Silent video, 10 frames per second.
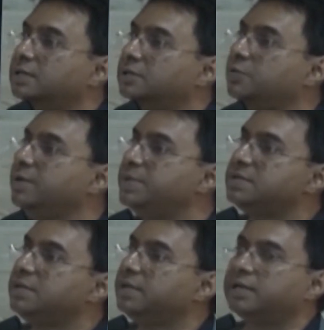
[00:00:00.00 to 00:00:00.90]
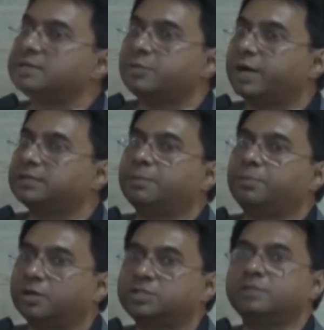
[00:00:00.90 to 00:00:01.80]
the doing business indicators, you are at the
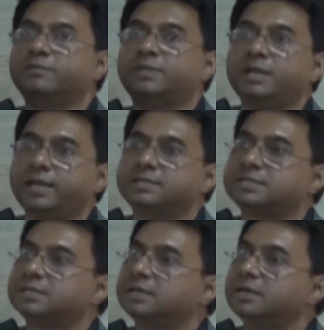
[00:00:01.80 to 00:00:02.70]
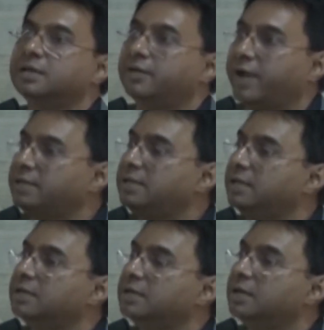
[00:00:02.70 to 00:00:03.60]
bottom of the list
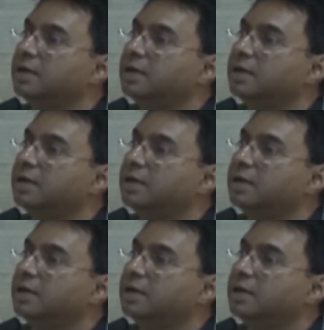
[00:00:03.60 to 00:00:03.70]
ranking,